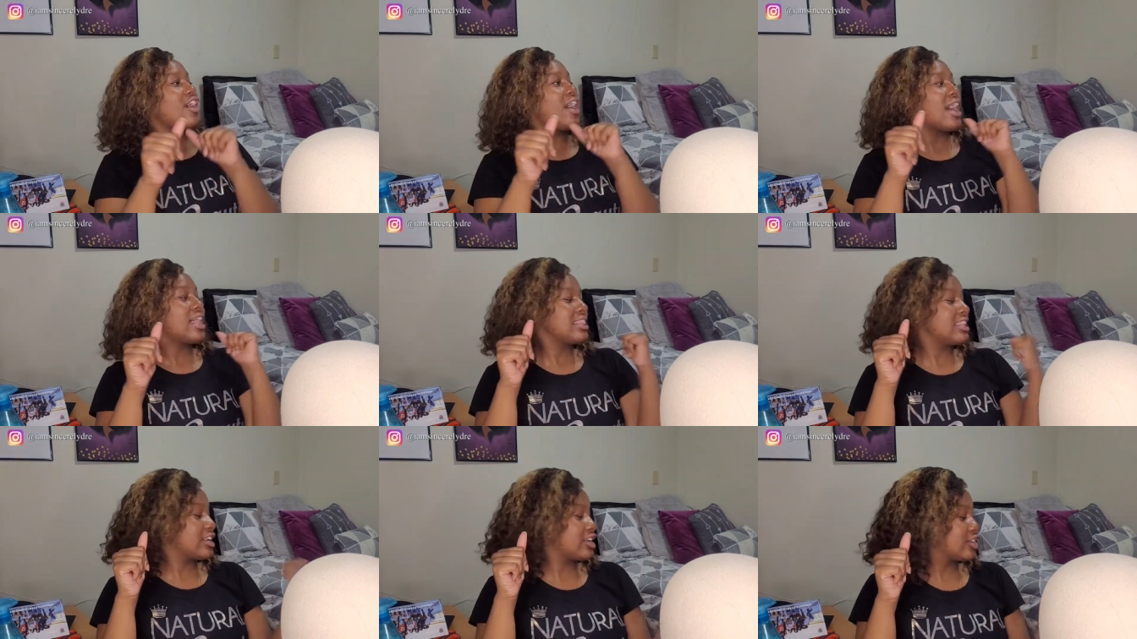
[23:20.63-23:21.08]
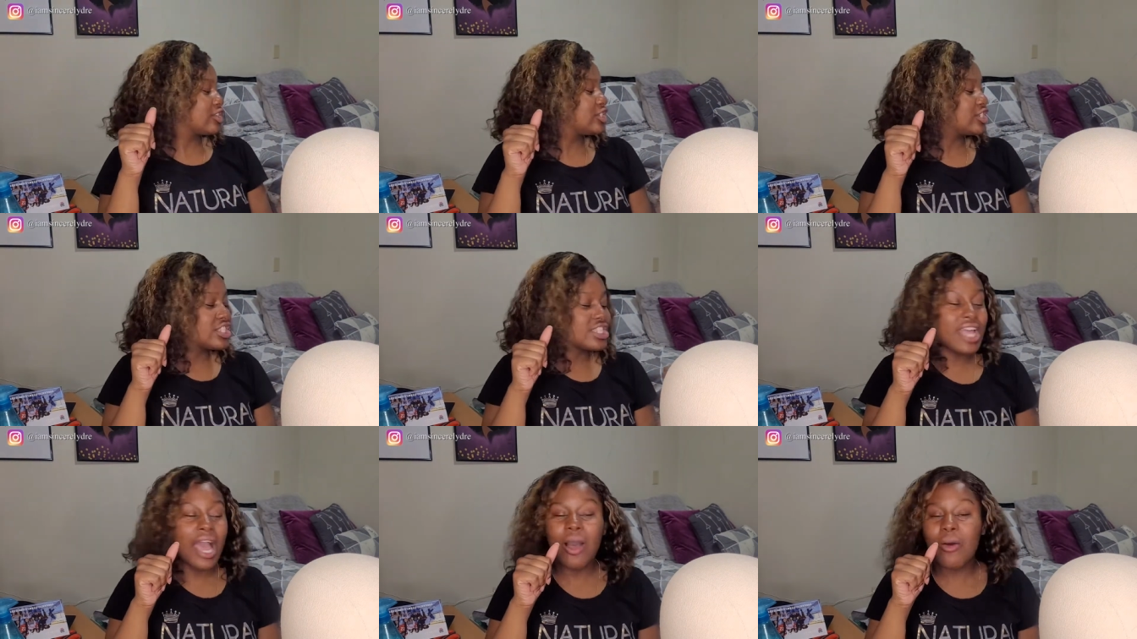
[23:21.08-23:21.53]
I literally
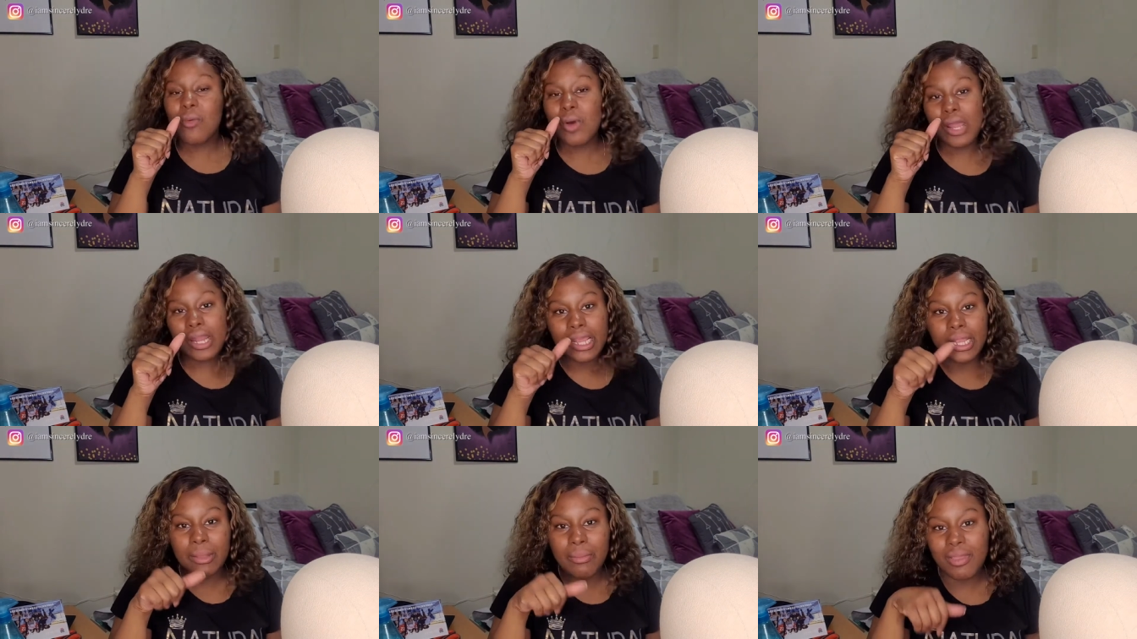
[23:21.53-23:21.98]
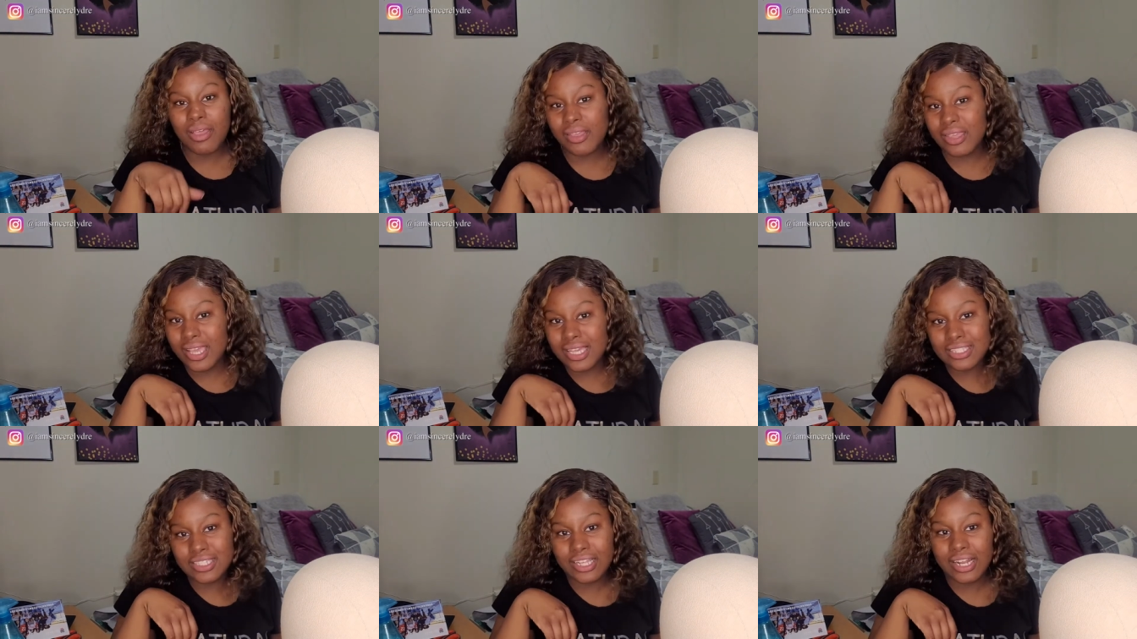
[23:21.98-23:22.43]
just got one in the mail
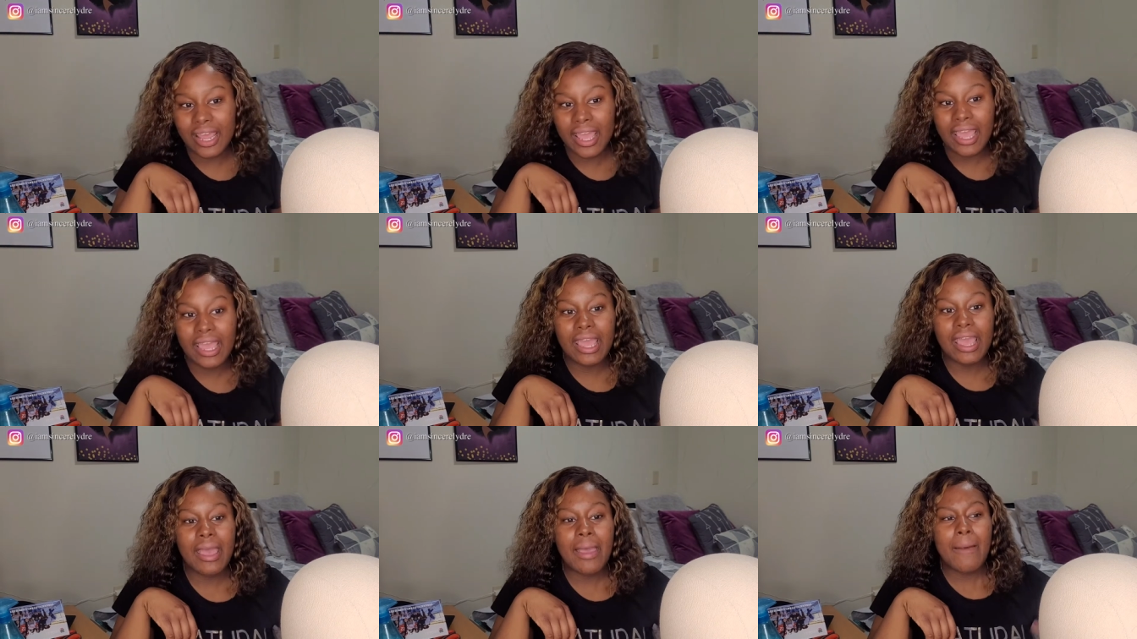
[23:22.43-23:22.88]
yesterday,